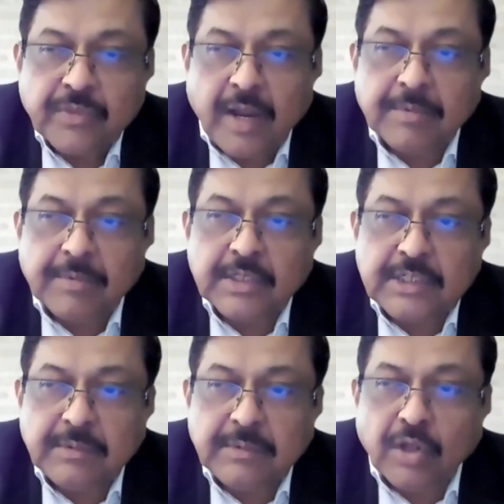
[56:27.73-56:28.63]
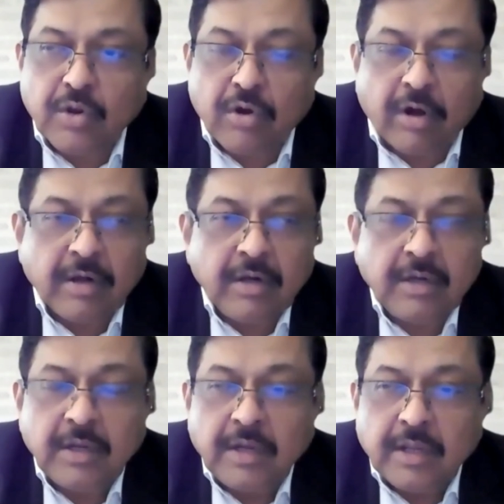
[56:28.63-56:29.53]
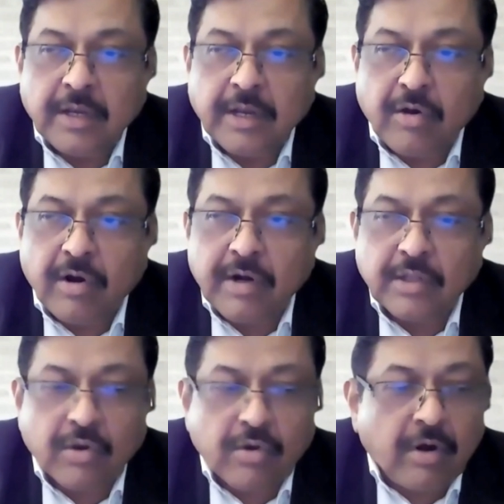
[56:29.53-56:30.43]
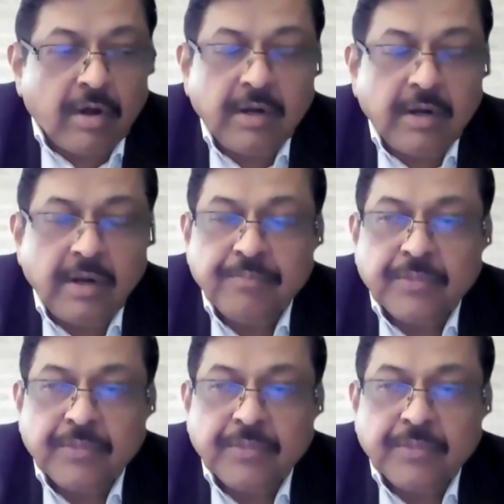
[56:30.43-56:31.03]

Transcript: After receipt of the call, recording the call